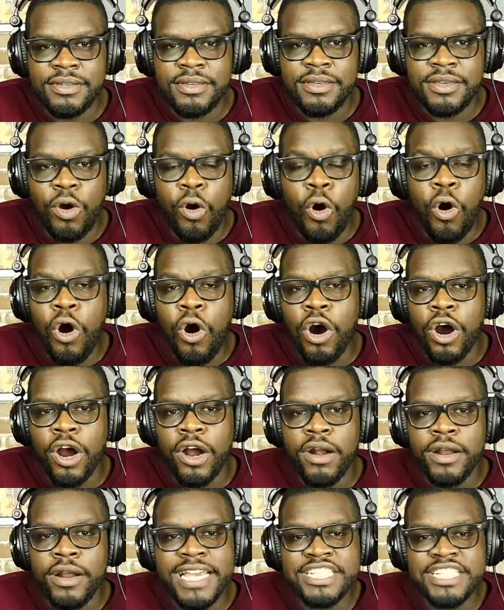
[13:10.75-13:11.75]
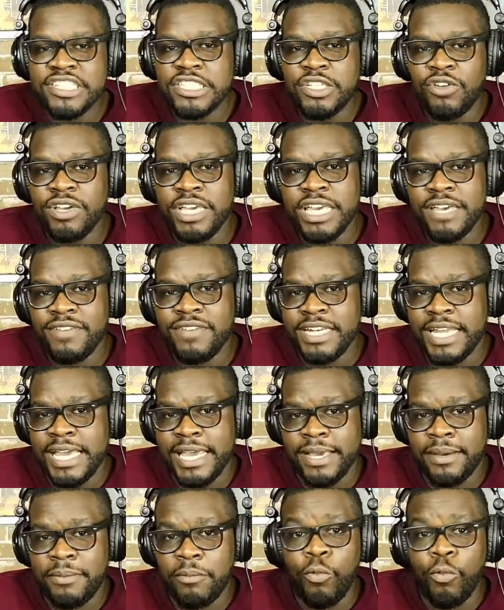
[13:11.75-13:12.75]
Or he just don't give a damn.
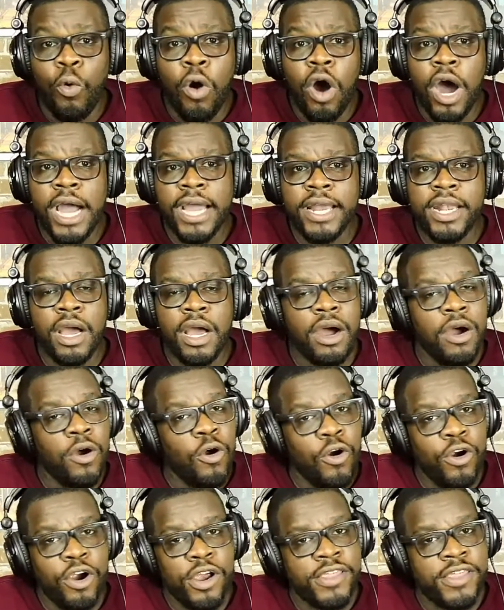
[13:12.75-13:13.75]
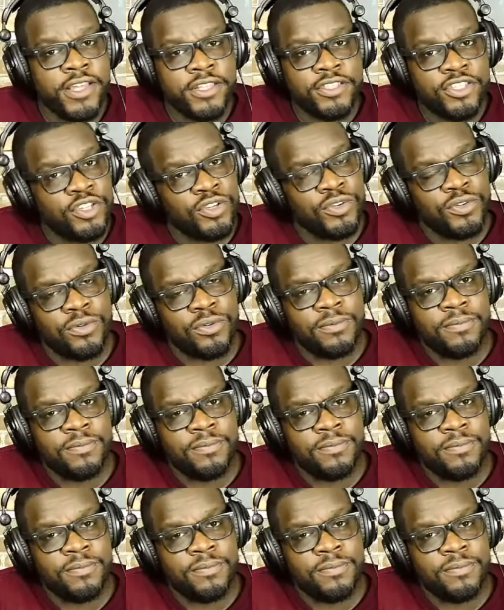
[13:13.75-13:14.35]
One or the two.